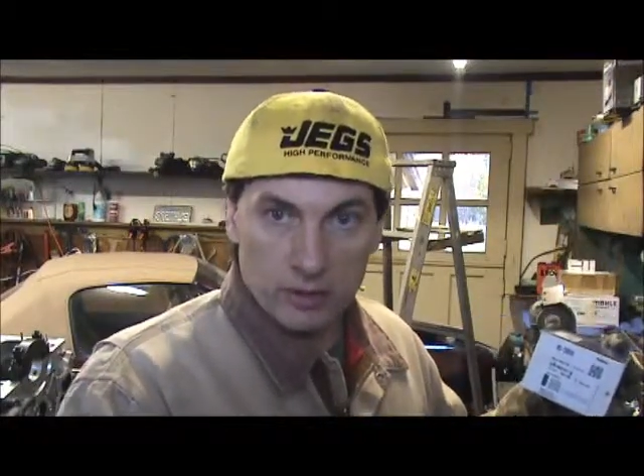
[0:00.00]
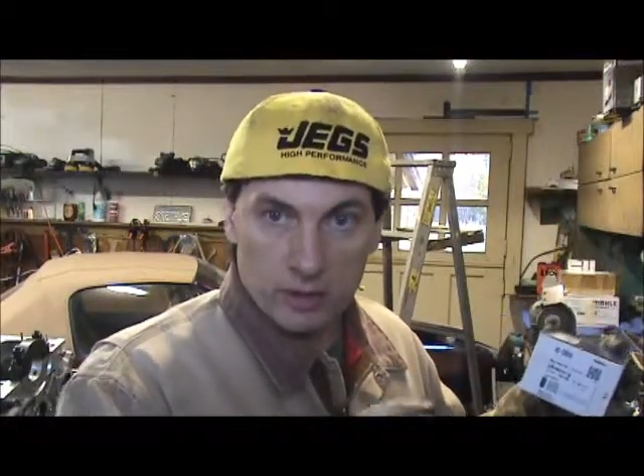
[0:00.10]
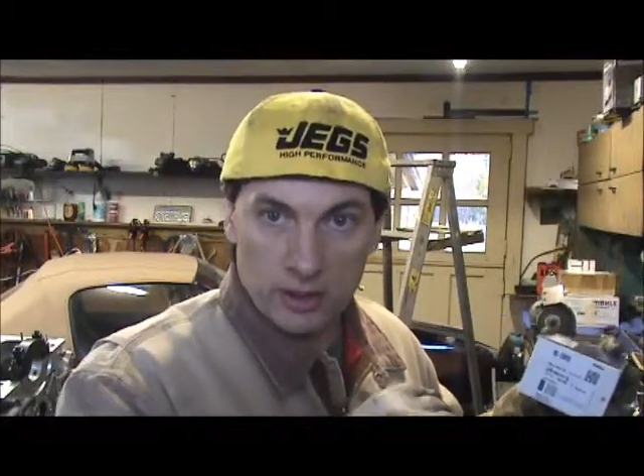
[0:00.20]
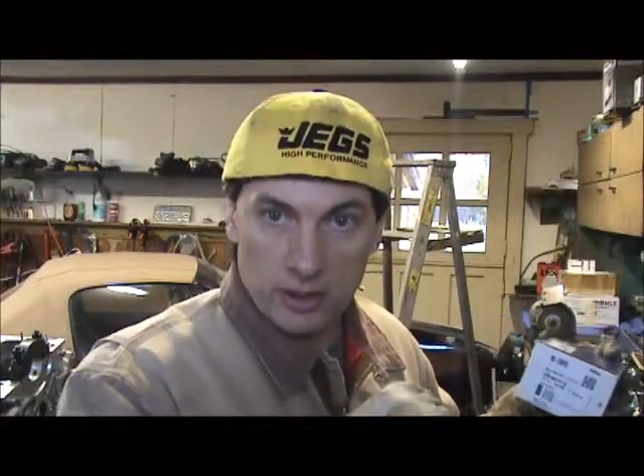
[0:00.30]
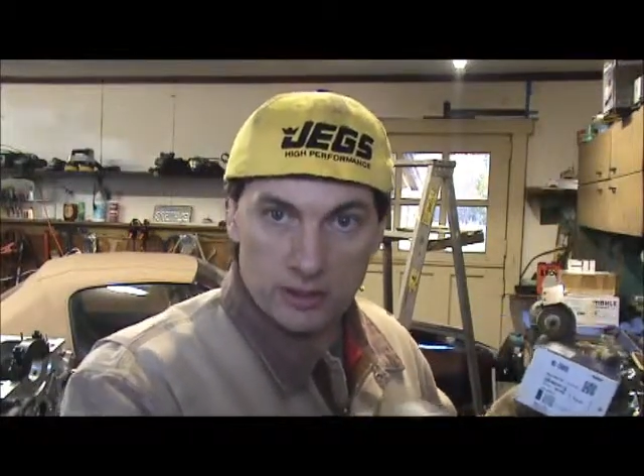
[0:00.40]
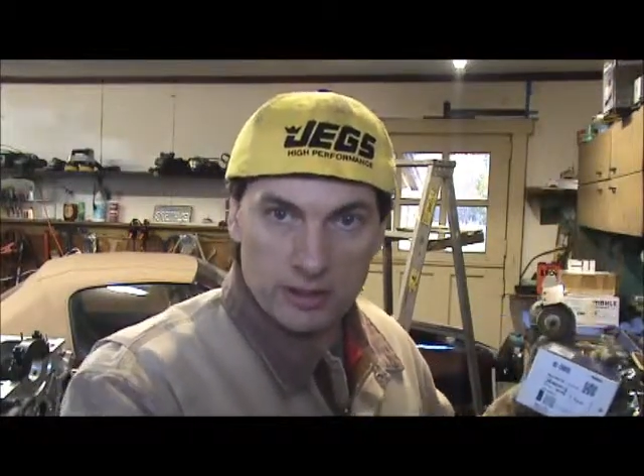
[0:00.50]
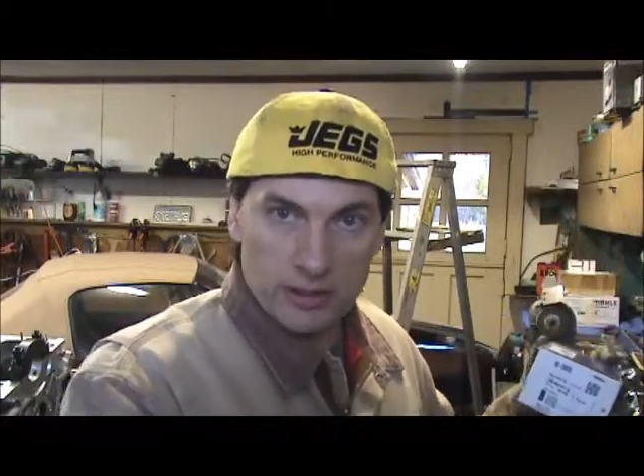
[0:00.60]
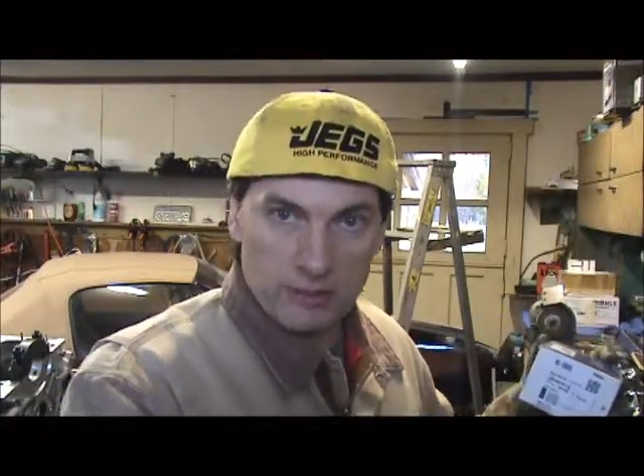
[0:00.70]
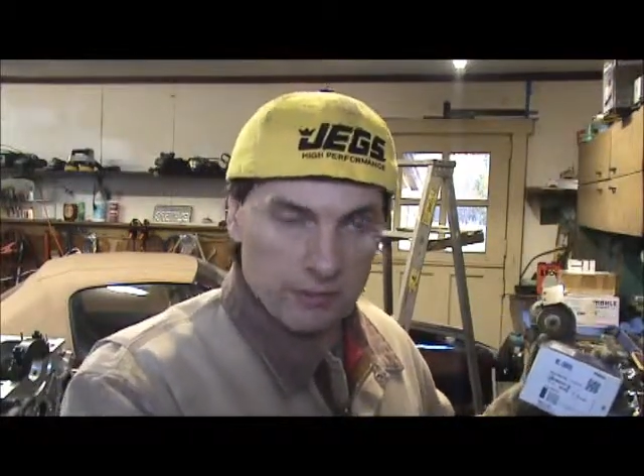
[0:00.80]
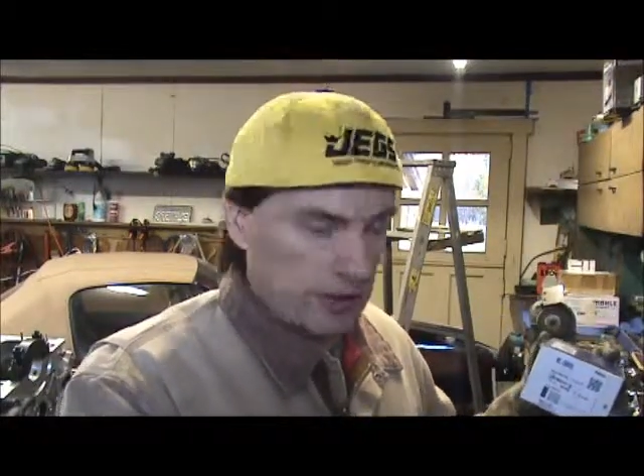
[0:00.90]
and you need an extra
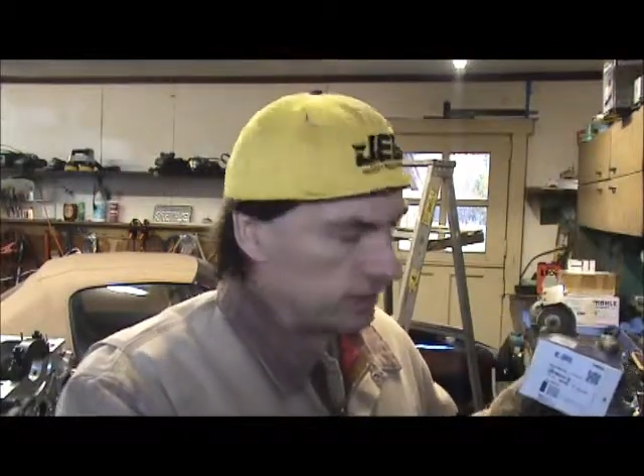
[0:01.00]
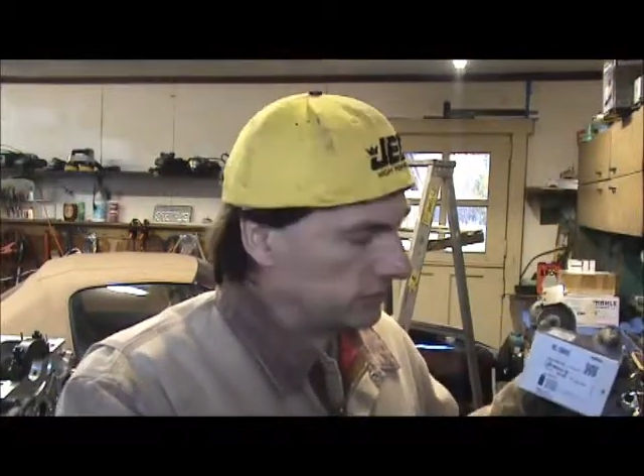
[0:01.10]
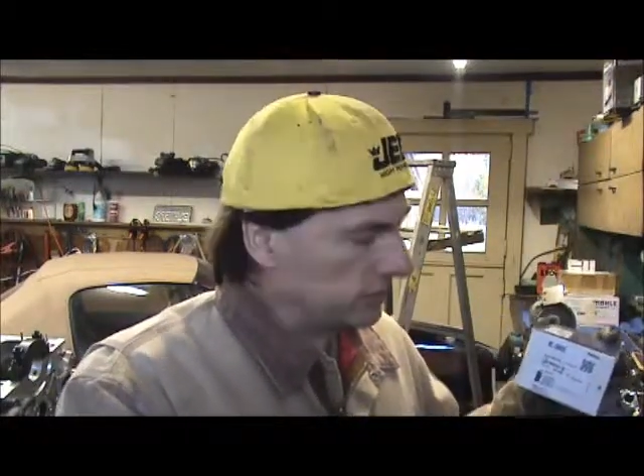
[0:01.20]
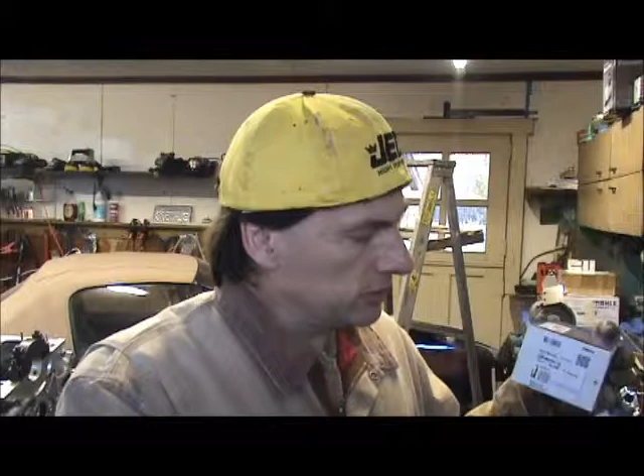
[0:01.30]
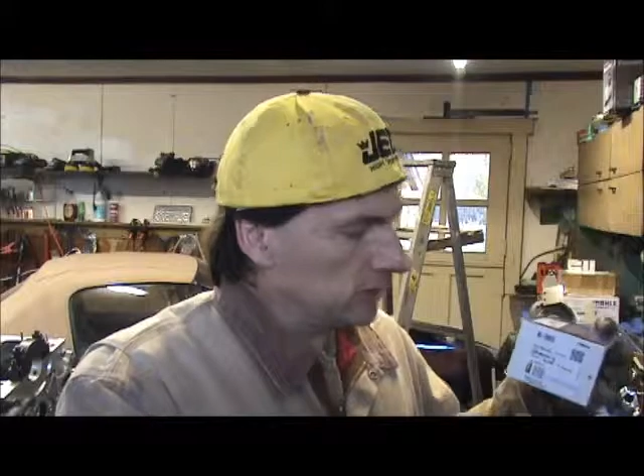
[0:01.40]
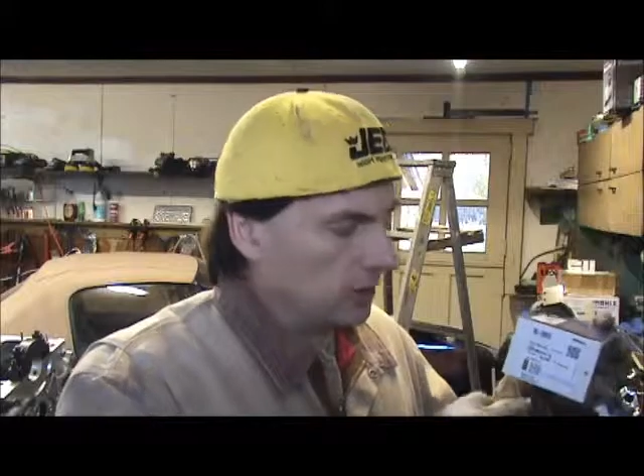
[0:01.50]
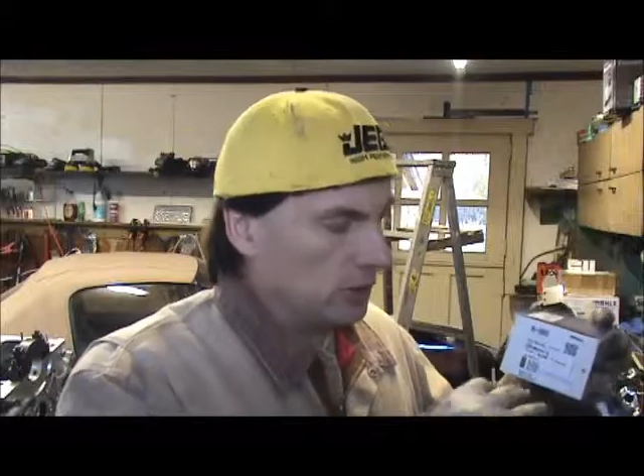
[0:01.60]
0.5 thousandths,